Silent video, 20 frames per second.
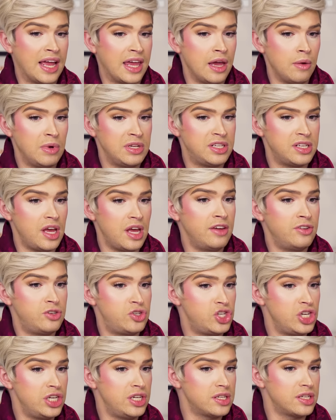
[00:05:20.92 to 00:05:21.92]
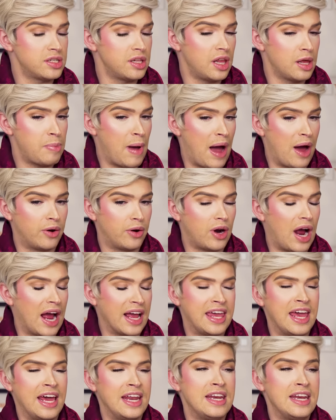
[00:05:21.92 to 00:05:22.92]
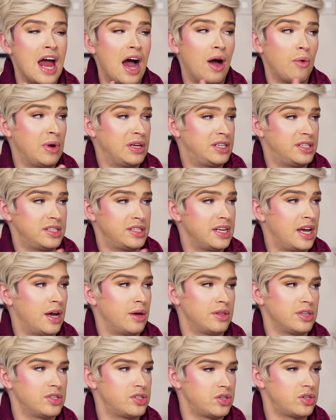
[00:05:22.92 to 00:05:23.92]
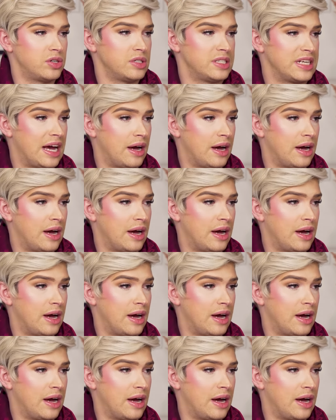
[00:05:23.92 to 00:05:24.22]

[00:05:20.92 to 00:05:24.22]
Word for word: i can't wait to if she doesn't like powder i cannot wait to see how this turns